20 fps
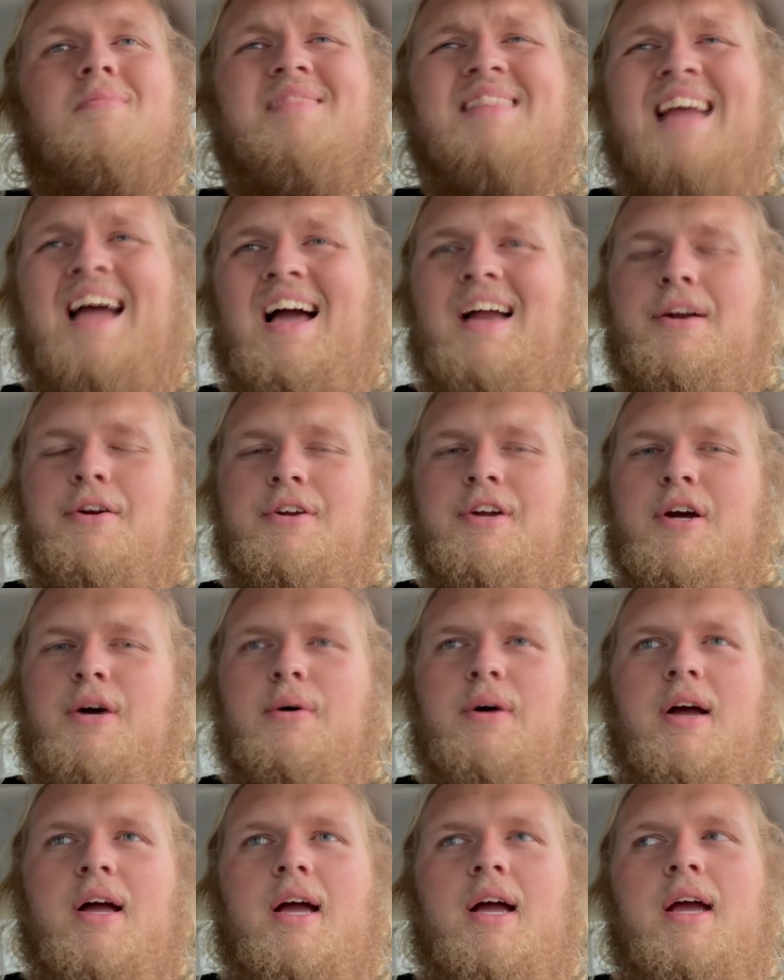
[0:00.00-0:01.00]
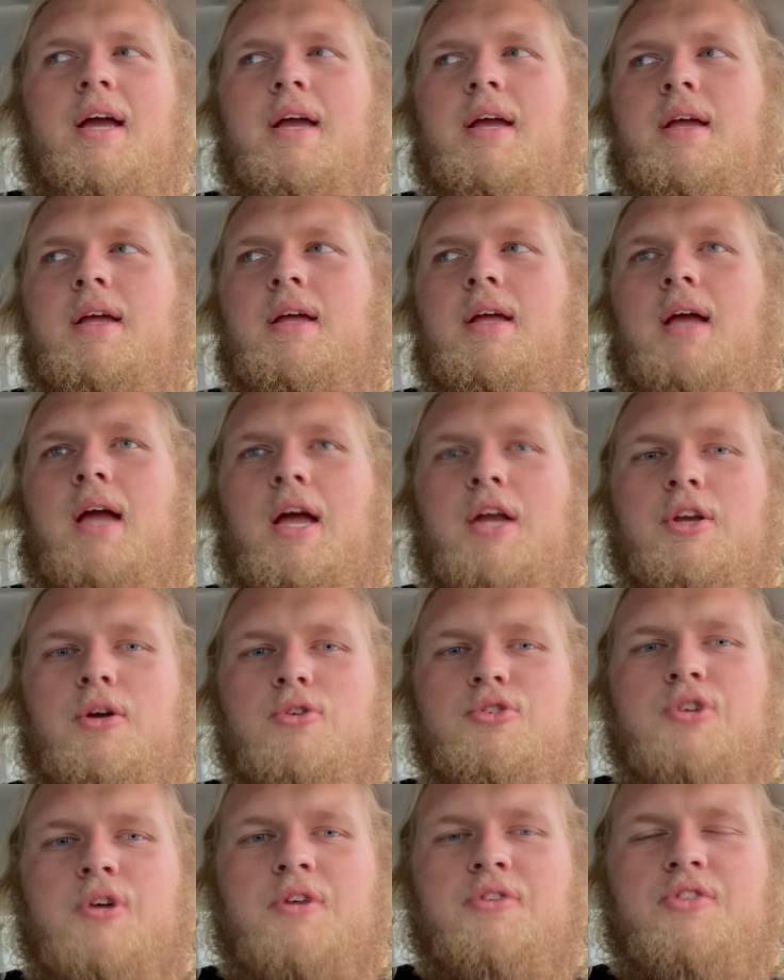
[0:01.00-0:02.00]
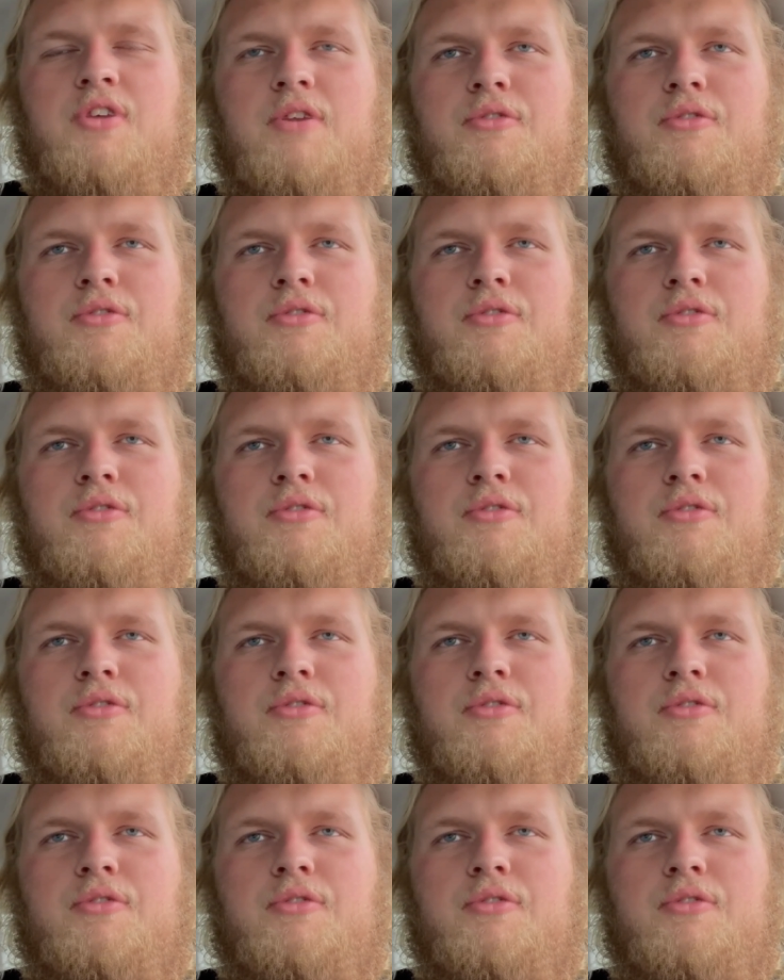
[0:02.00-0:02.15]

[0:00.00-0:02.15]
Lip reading: I don't know. I don't trust